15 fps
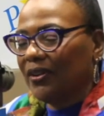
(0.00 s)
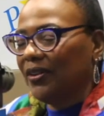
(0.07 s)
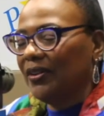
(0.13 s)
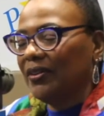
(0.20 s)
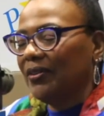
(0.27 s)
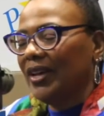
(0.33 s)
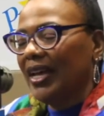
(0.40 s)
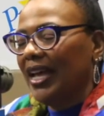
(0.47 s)

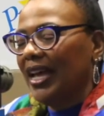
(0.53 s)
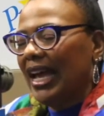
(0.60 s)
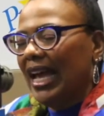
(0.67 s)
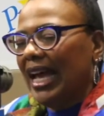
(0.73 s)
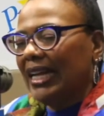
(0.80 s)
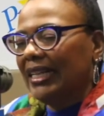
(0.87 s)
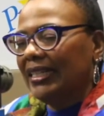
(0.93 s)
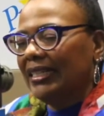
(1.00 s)
No,
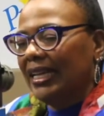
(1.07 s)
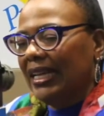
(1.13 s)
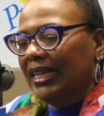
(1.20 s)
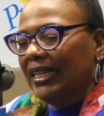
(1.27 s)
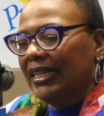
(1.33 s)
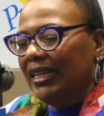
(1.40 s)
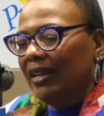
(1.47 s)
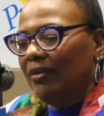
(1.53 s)
I didn't
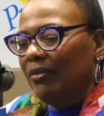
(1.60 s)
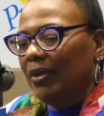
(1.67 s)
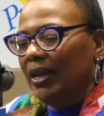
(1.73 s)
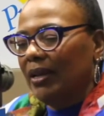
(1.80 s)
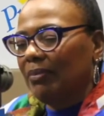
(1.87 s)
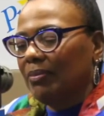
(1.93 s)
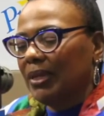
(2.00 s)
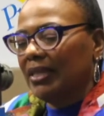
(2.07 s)
take it that
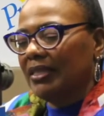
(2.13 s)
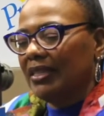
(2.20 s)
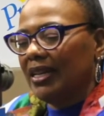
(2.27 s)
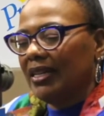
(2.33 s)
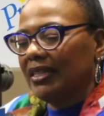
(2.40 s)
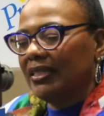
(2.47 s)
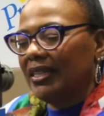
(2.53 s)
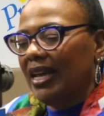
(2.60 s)
way because I,
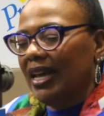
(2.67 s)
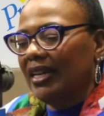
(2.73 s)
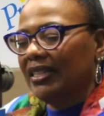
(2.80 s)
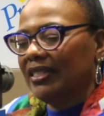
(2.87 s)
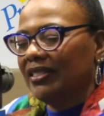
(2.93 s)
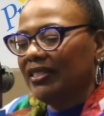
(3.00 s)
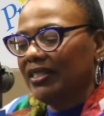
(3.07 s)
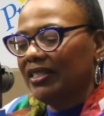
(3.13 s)
un- I
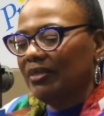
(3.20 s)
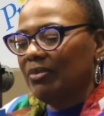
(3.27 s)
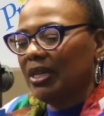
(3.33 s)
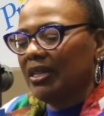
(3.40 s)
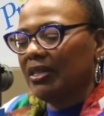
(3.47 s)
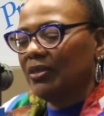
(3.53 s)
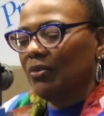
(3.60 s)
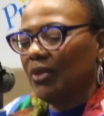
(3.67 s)
understood
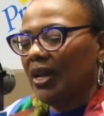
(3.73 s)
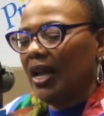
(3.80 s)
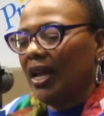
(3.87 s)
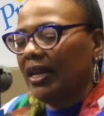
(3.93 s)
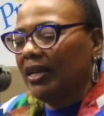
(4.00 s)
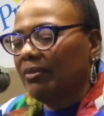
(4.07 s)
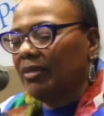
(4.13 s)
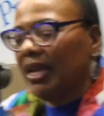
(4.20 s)
because of where I
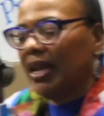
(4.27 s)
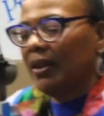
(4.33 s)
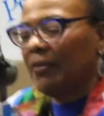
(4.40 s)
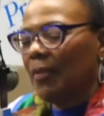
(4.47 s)
am now.